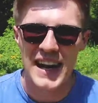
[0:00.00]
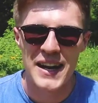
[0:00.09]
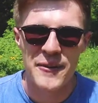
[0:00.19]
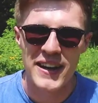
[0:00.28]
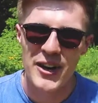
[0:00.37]

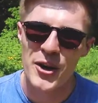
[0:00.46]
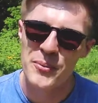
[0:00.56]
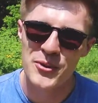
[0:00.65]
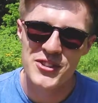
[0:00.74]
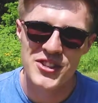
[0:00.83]
Anyway, I
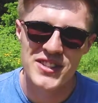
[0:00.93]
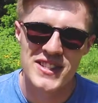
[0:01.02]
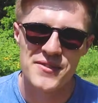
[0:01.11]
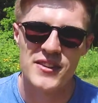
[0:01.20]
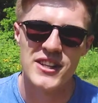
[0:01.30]
hope you enjoyed
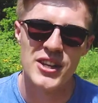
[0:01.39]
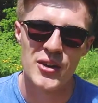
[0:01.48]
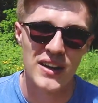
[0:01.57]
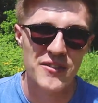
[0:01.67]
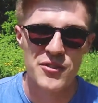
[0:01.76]
this
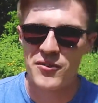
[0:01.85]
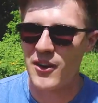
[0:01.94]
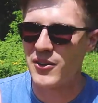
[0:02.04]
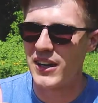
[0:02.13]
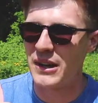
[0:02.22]
video. If you
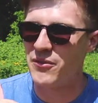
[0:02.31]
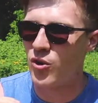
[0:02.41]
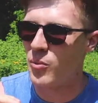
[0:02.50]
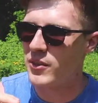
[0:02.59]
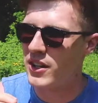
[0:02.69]
found it
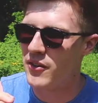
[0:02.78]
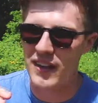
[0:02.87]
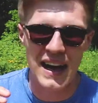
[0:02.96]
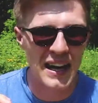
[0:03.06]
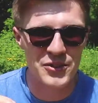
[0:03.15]
informative
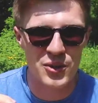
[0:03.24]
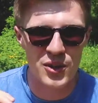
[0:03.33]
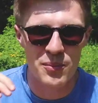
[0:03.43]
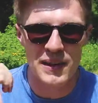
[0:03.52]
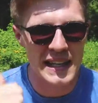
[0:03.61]
at
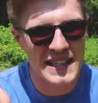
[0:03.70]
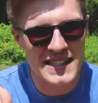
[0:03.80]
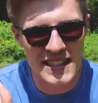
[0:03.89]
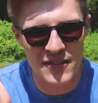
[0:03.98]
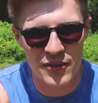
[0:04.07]
all,
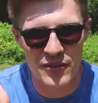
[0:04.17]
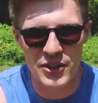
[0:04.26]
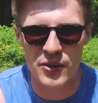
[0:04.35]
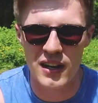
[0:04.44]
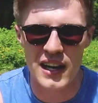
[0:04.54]
please give the
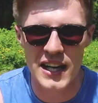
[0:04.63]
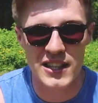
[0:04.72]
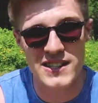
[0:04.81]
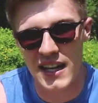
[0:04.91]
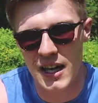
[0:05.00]
video a like
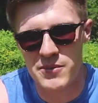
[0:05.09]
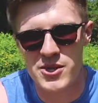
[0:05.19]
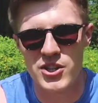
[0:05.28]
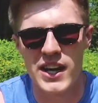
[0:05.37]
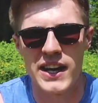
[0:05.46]
because it helps
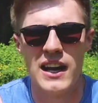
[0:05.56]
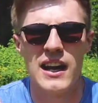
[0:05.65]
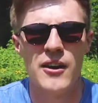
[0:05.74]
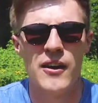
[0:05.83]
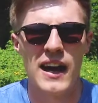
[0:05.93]
the channel out,